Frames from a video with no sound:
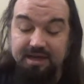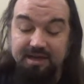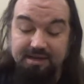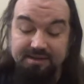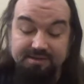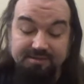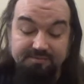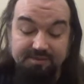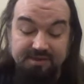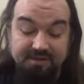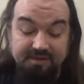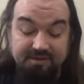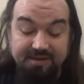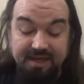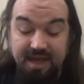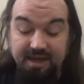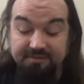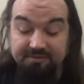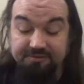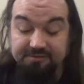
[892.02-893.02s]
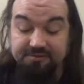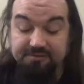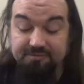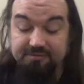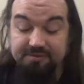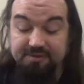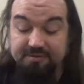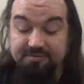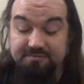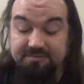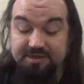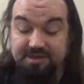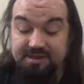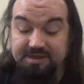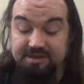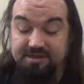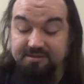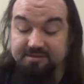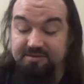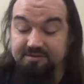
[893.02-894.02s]
Explaining the castle suits him and
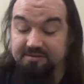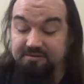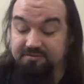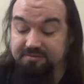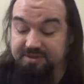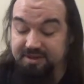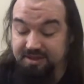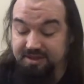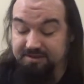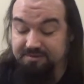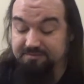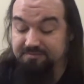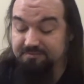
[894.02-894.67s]
he is its new king.